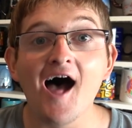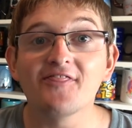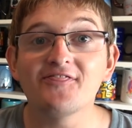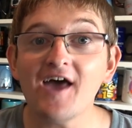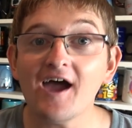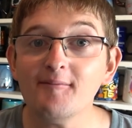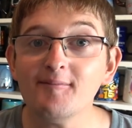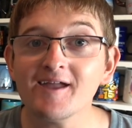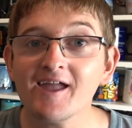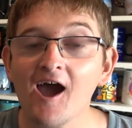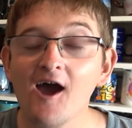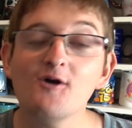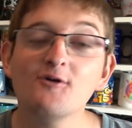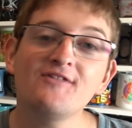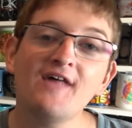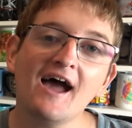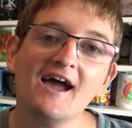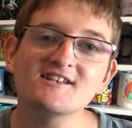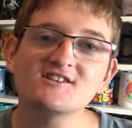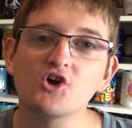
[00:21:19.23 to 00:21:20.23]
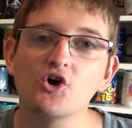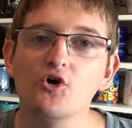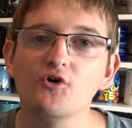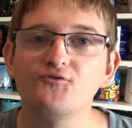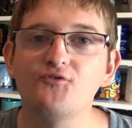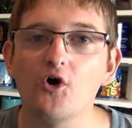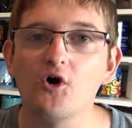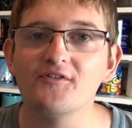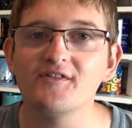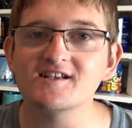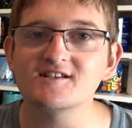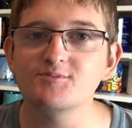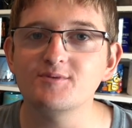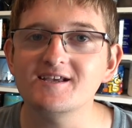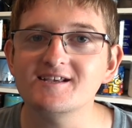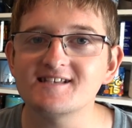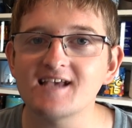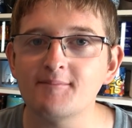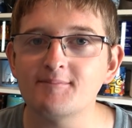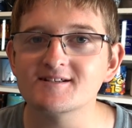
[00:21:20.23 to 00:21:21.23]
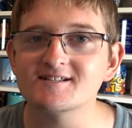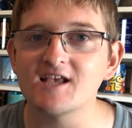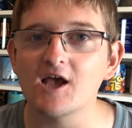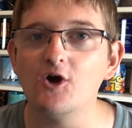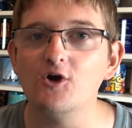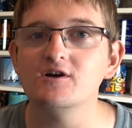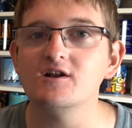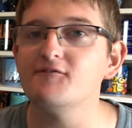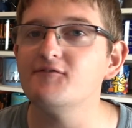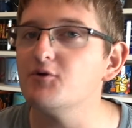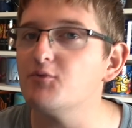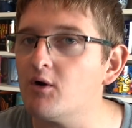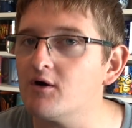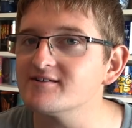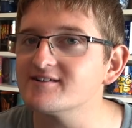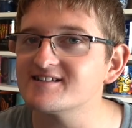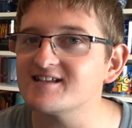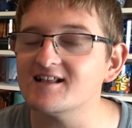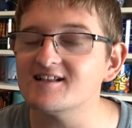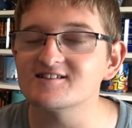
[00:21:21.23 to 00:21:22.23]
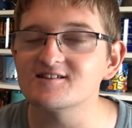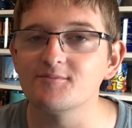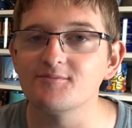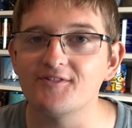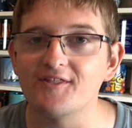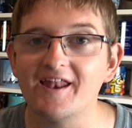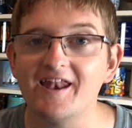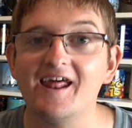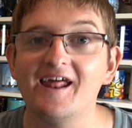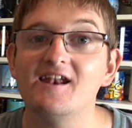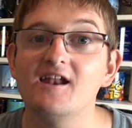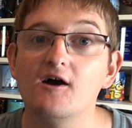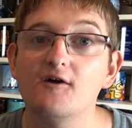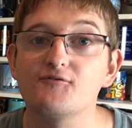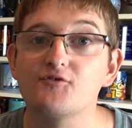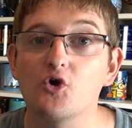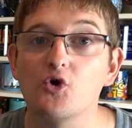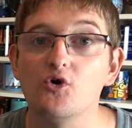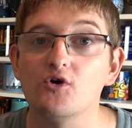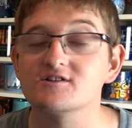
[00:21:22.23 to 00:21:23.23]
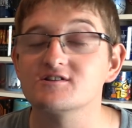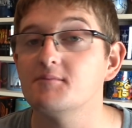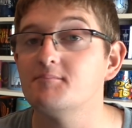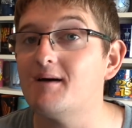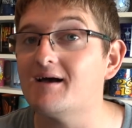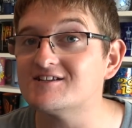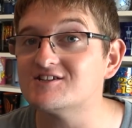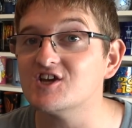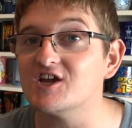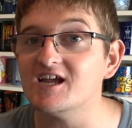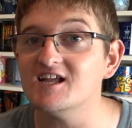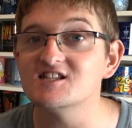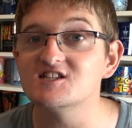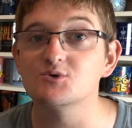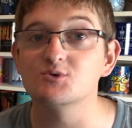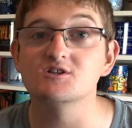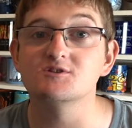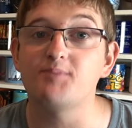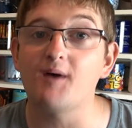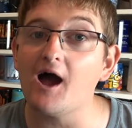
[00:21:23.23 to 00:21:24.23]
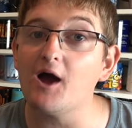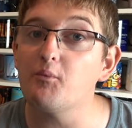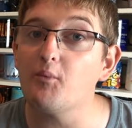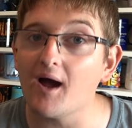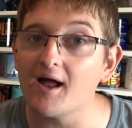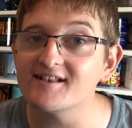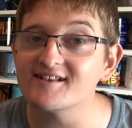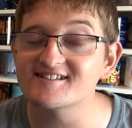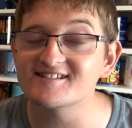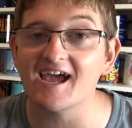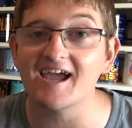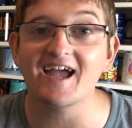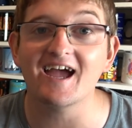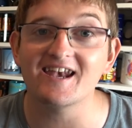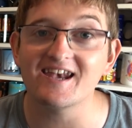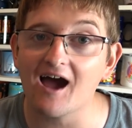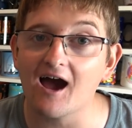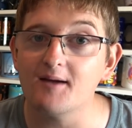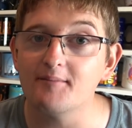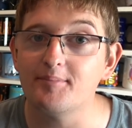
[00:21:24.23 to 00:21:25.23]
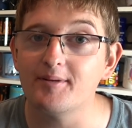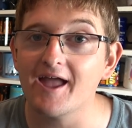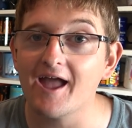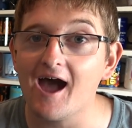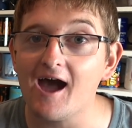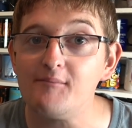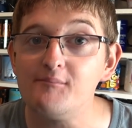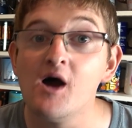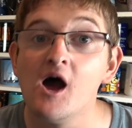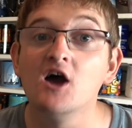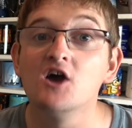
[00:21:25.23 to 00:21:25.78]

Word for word: There we go, that is all for this week's episode. If you want to send something in, of course, message it in to us by Wednesday at 9 PM.